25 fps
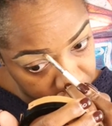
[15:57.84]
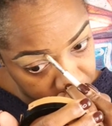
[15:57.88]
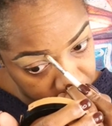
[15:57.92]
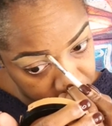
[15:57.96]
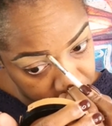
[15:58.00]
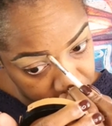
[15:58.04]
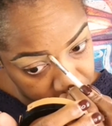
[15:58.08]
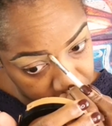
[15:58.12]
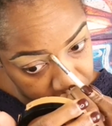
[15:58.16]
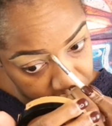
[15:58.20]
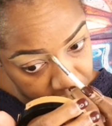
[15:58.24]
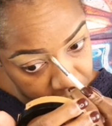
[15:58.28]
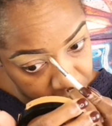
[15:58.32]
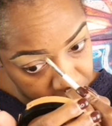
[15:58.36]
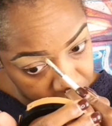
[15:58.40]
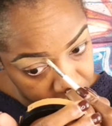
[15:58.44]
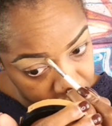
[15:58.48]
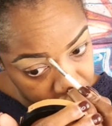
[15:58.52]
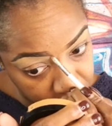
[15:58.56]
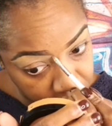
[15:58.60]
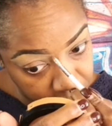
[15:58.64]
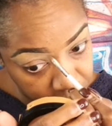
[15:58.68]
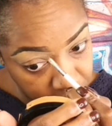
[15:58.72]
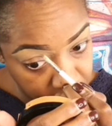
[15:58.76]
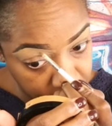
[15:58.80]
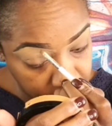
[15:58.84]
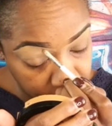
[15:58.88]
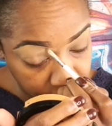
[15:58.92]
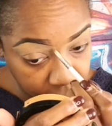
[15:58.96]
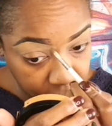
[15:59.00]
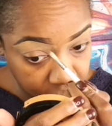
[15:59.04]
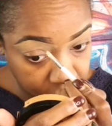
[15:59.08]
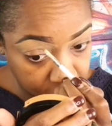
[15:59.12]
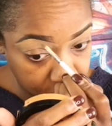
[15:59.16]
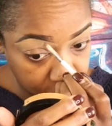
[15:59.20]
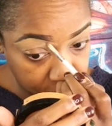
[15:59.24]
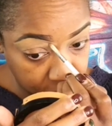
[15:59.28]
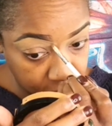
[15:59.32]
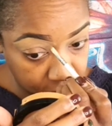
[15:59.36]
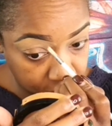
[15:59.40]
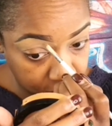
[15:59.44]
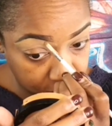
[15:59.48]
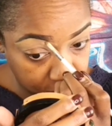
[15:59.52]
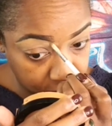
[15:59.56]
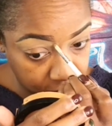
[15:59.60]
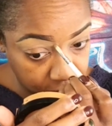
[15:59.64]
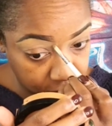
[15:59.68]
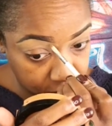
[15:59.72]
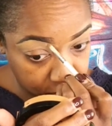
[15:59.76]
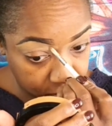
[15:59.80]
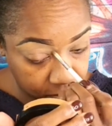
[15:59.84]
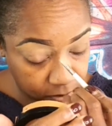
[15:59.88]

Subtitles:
I used to didn't like that, but it